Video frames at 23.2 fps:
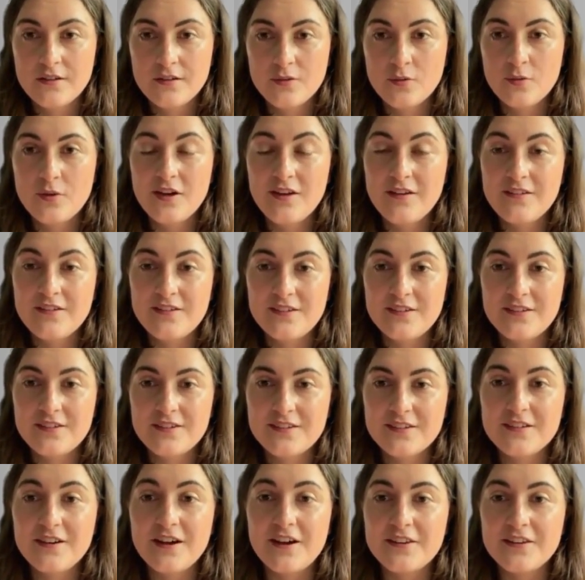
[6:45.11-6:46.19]
Why is this
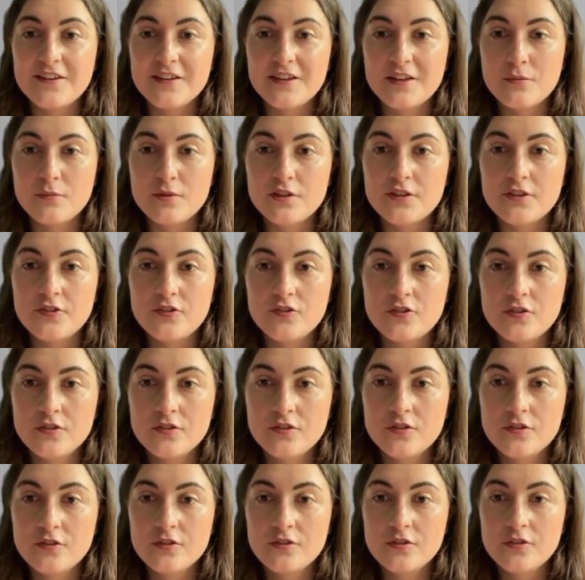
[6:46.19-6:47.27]
a Gothic image?
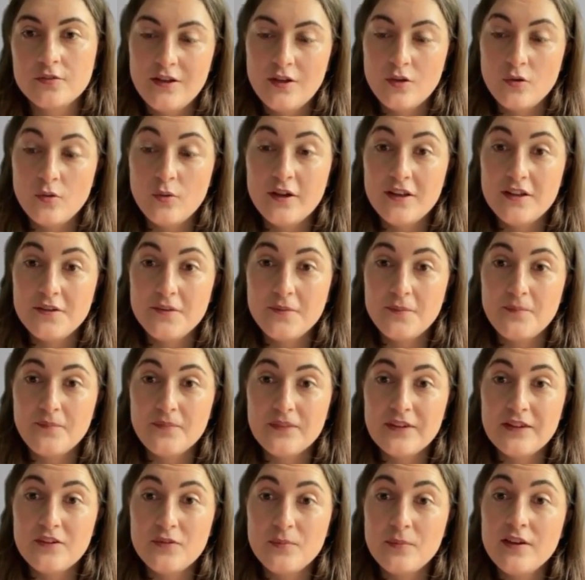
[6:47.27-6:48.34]
Well,
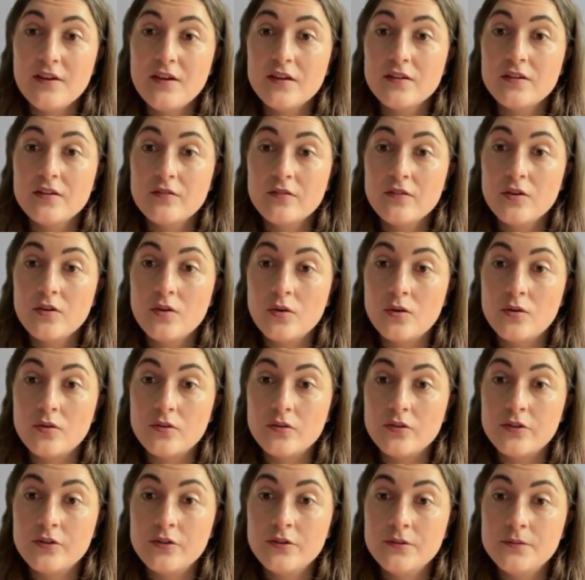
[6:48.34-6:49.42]
it's because of the
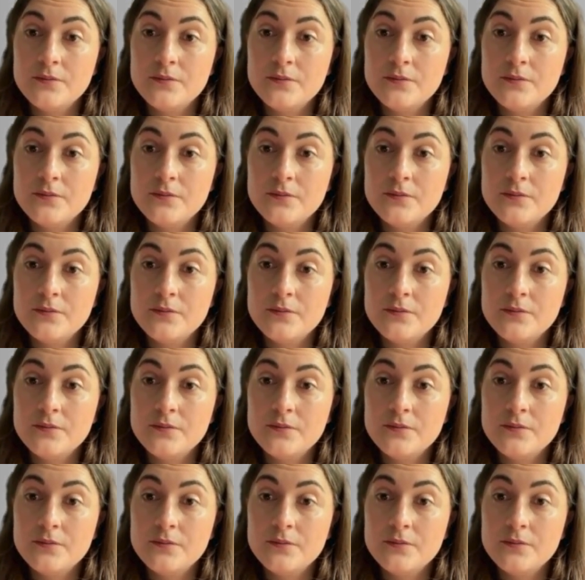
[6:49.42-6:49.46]
gold.